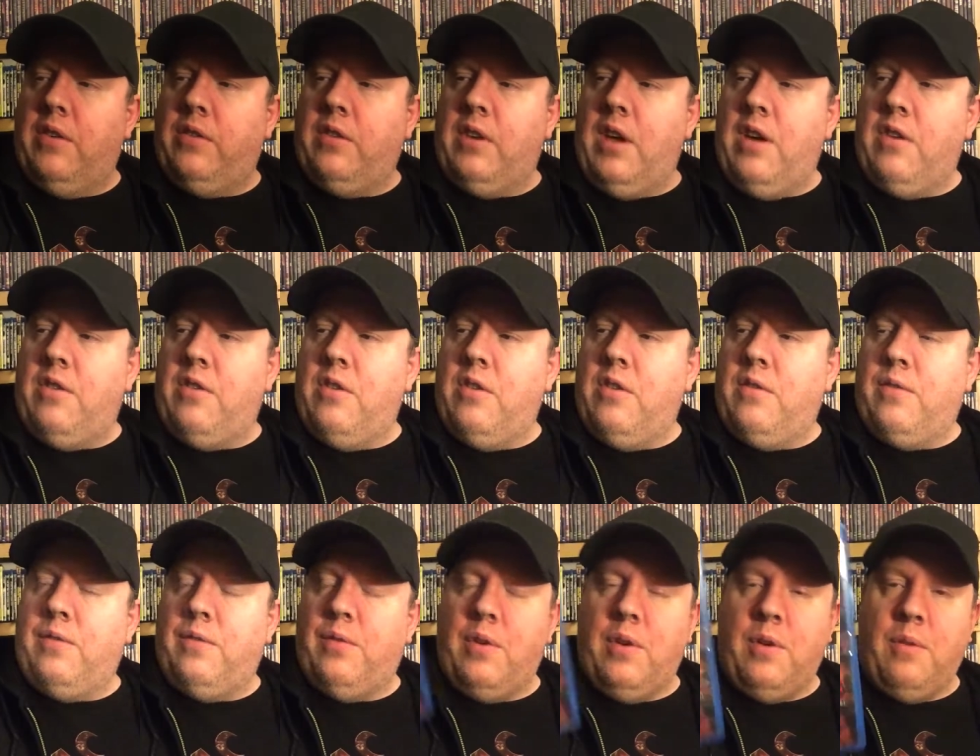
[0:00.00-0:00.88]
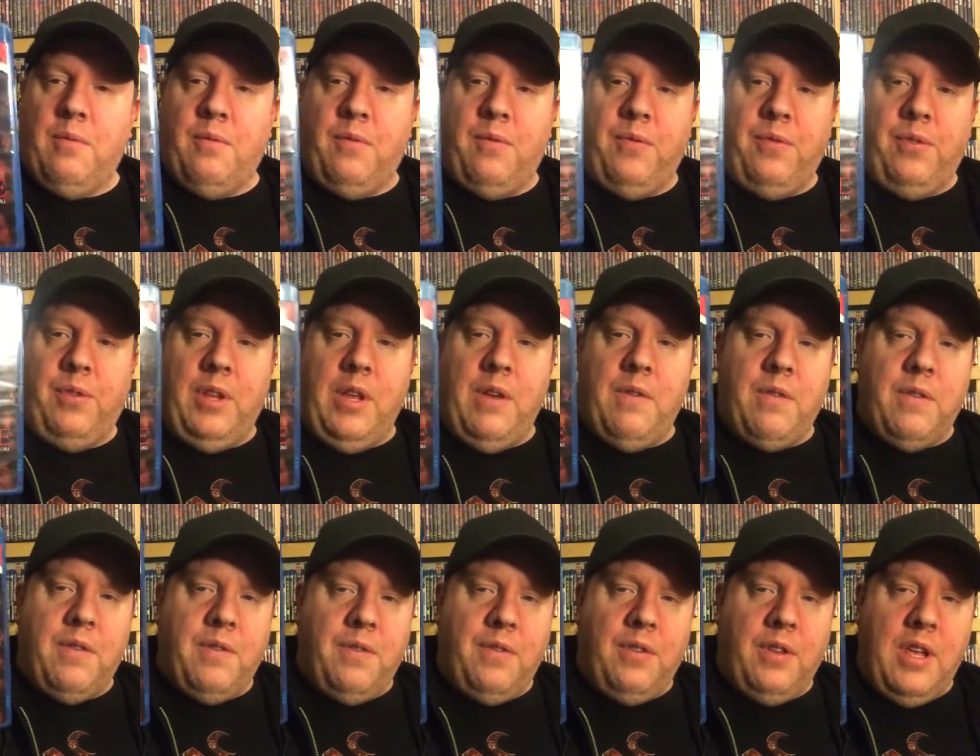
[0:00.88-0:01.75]
slashers from
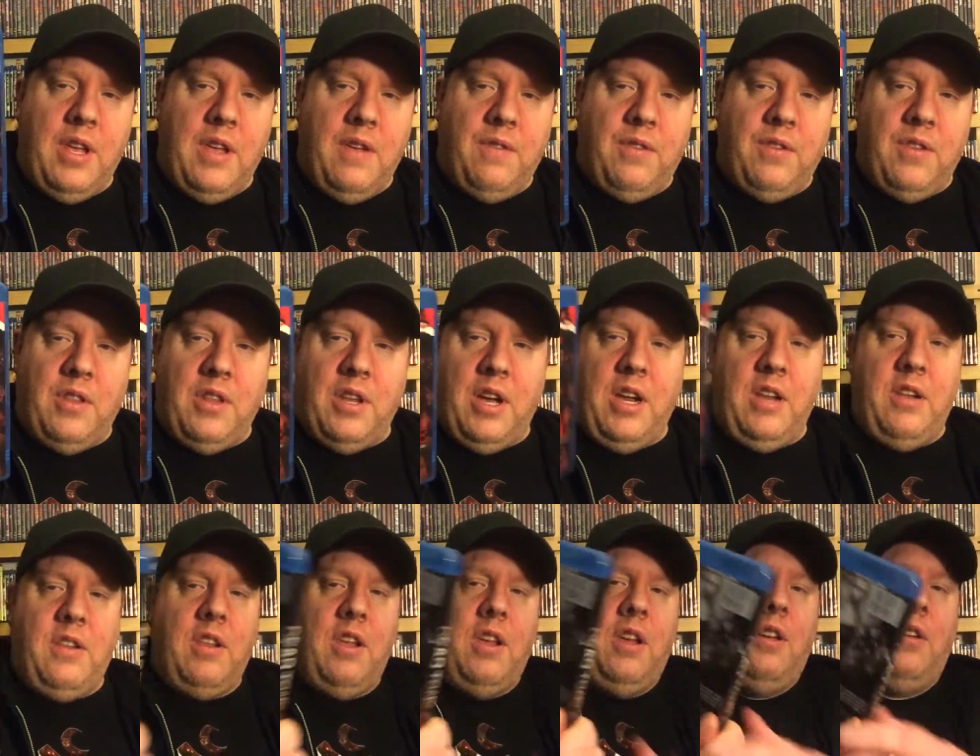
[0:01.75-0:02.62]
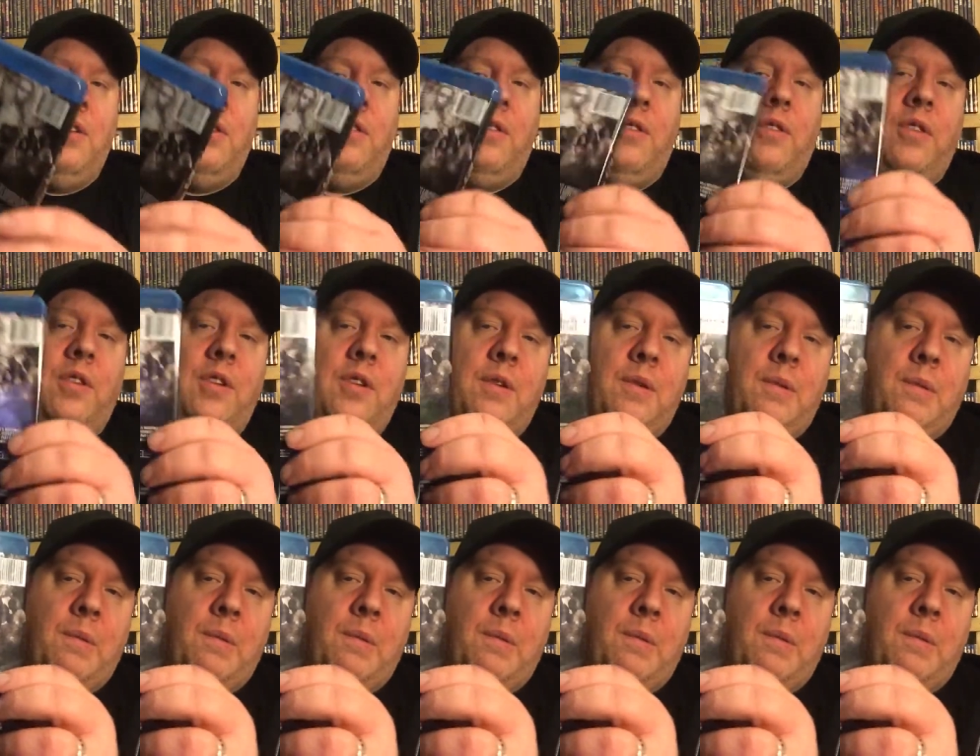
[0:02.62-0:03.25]
Flavor Flav's Night Tales.